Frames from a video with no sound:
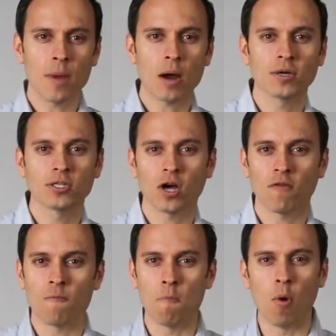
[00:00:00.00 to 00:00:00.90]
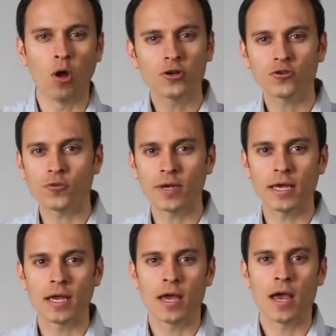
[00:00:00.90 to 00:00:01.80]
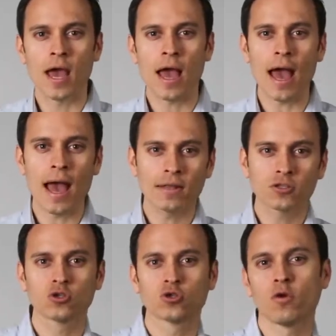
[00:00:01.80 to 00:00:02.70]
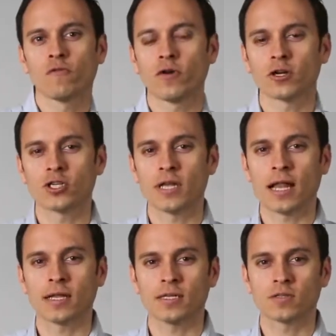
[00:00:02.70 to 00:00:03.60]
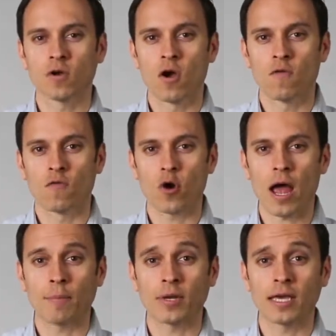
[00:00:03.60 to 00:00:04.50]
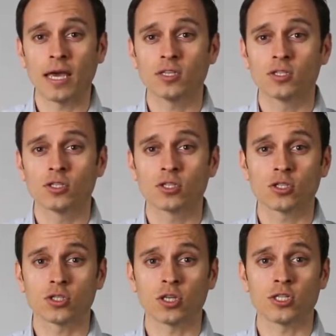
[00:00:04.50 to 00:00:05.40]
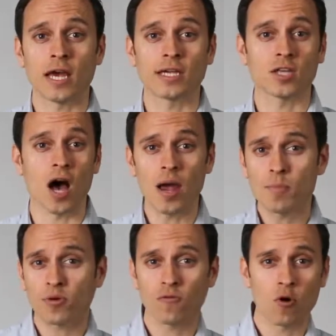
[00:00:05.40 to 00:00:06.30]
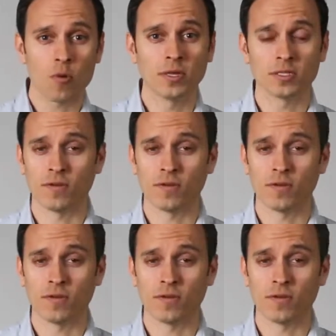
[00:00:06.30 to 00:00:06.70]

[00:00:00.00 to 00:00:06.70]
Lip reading: marriage of monitoring and control functionalities for applications such as high-performance